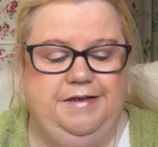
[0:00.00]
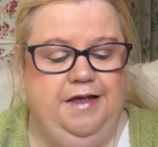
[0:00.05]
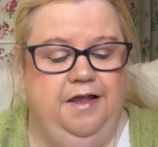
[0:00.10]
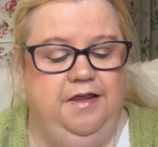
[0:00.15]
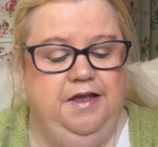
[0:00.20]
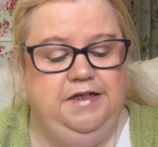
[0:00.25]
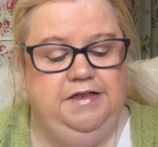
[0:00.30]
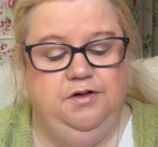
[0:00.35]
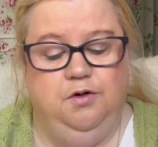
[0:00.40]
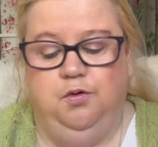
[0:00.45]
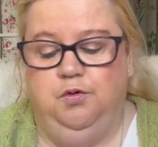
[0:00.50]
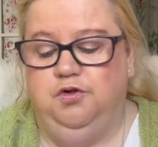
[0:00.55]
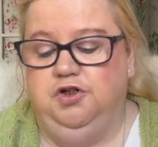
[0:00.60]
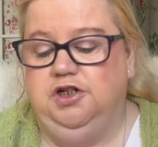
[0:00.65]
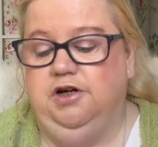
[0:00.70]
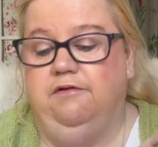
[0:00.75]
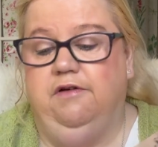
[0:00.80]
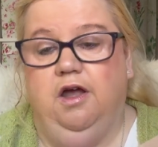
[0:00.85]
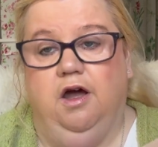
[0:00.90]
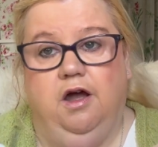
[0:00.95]
And these are all
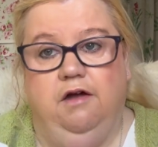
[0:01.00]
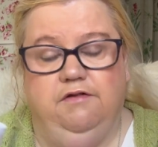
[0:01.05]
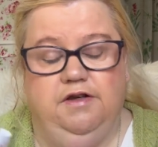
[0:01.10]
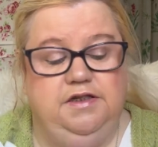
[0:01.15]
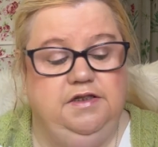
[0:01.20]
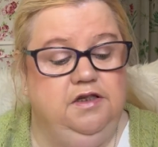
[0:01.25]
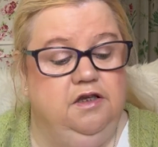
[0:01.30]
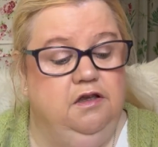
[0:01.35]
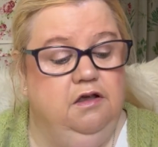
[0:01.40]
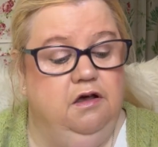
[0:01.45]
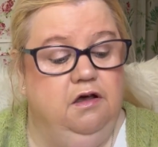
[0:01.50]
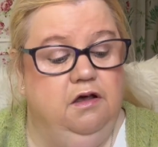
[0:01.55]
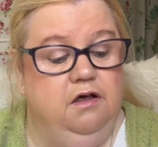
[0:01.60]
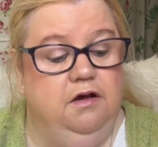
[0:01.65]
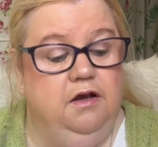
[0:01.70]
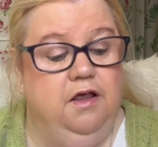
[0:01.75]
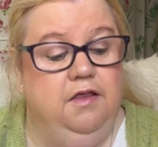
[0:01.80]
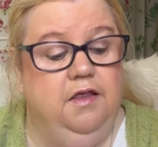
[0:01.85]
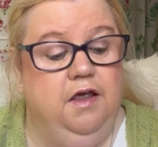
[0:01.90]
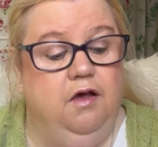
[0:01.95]
Sherry Iris
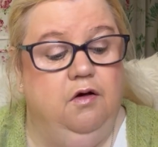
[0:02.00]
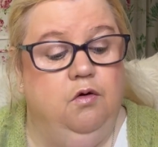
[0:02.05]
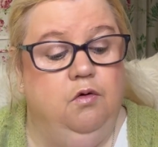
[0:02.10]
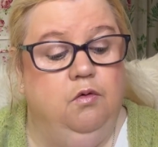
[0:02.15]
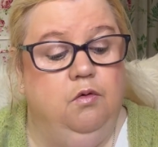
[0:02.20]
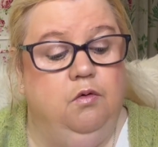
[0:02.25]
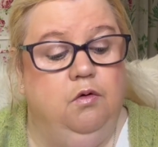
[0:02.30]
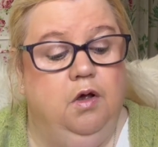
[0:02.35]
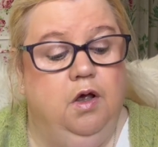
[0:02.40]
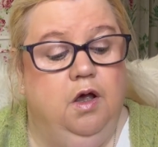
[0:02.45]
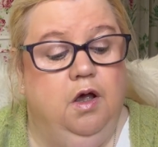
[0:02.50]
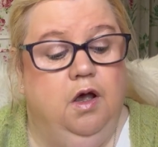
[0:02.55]
yarn, and they're all